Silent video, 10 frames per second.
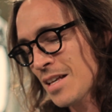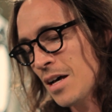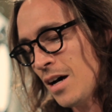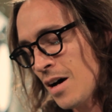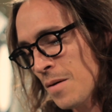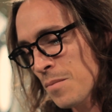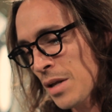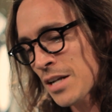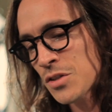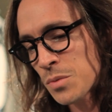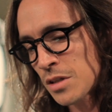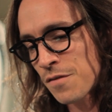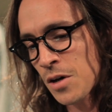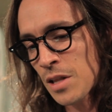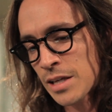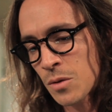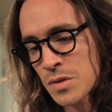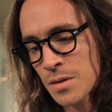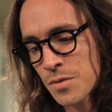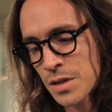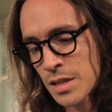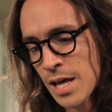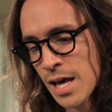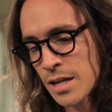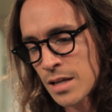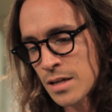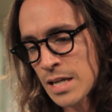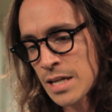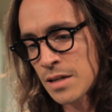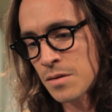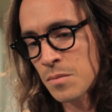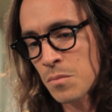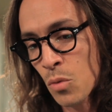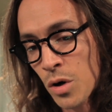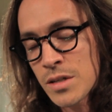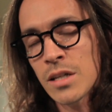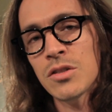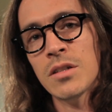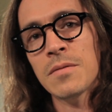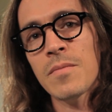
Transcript: But I just really felt like it was something that needed more attention.